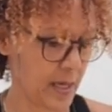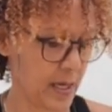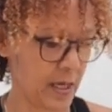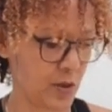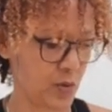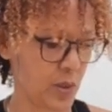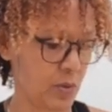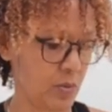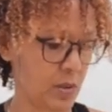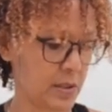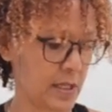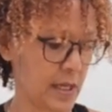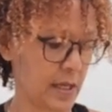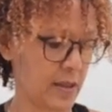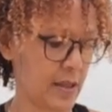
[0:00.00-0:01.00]
and we will
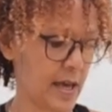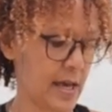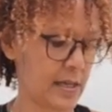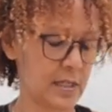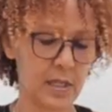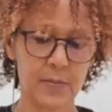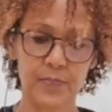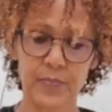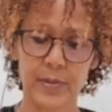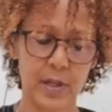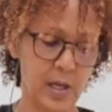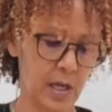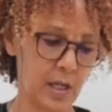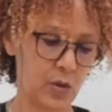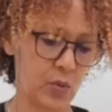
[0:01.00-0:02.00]
take that
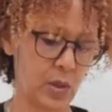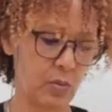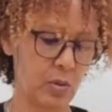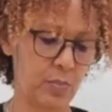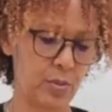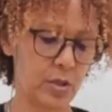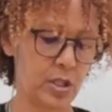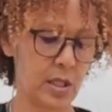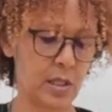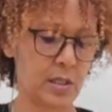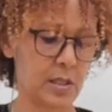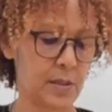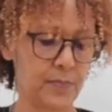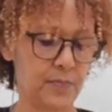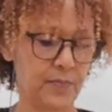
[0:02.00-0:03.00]
and we will put
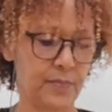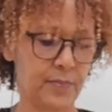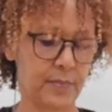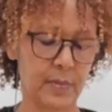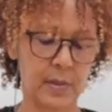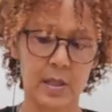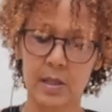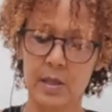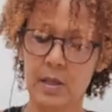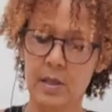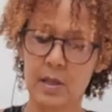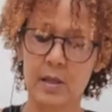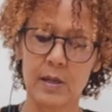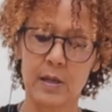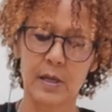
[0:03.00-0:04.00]
it
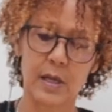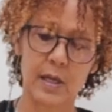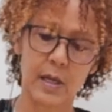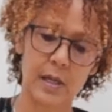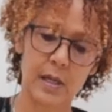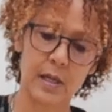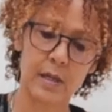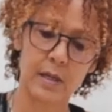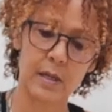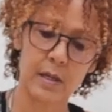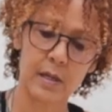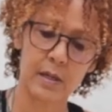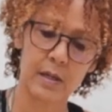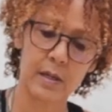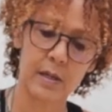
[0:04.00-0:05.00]
in
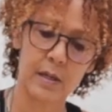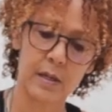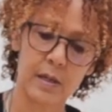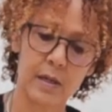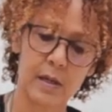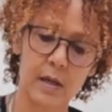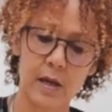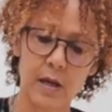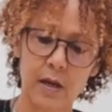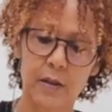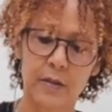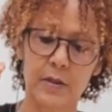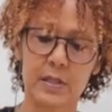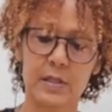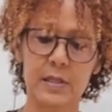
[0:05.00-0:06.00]

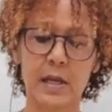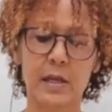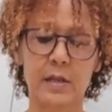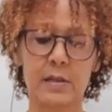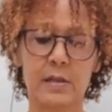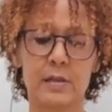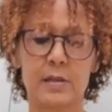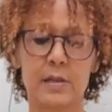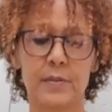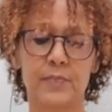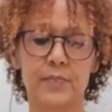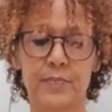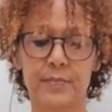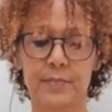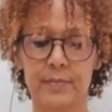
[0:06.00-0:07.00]
the second
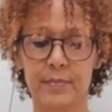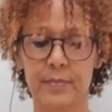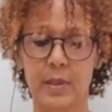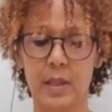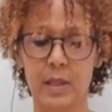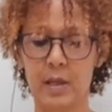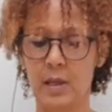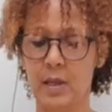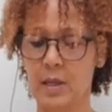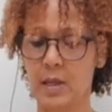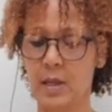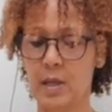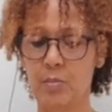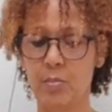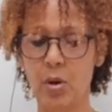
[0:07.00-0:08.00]

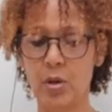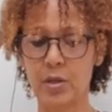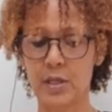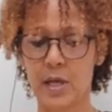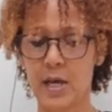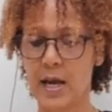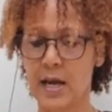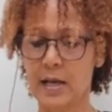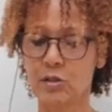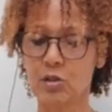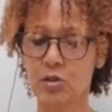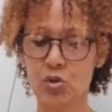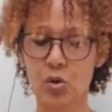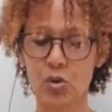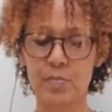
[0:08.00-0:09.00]
pot. As you
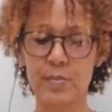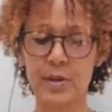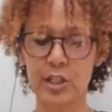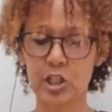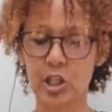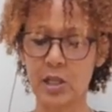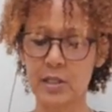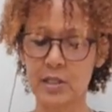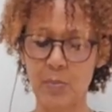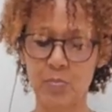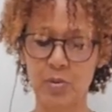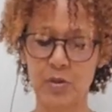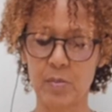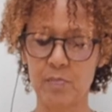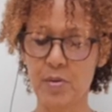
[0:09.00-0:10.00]
saw immediately as I
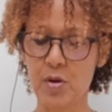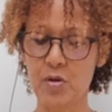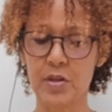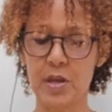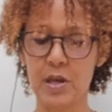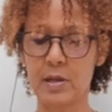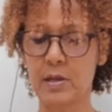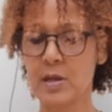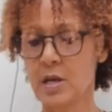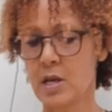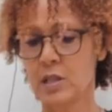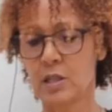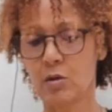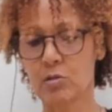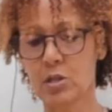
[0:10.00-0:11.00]
put them both in,
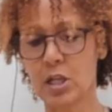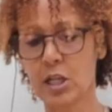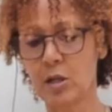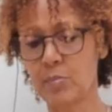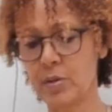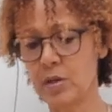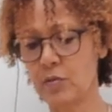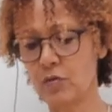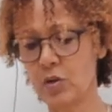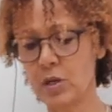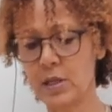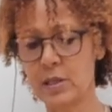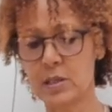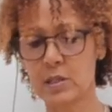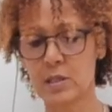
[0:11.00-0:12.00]
there was a little bit of
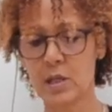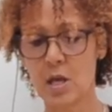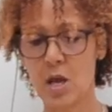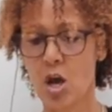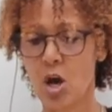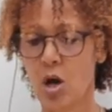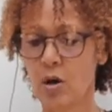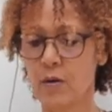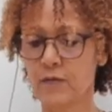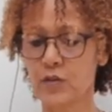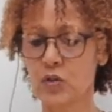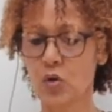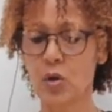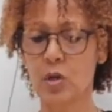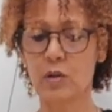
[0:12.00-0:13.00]
release of
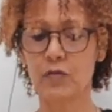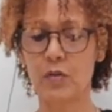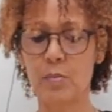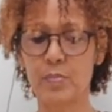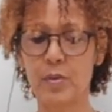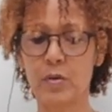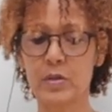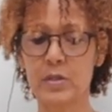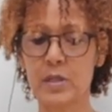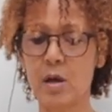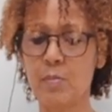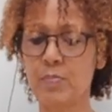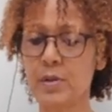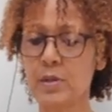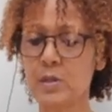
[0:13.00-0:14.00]
soil from both
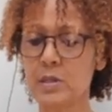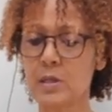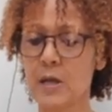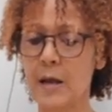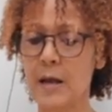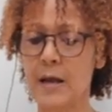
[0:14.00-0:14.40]
samples.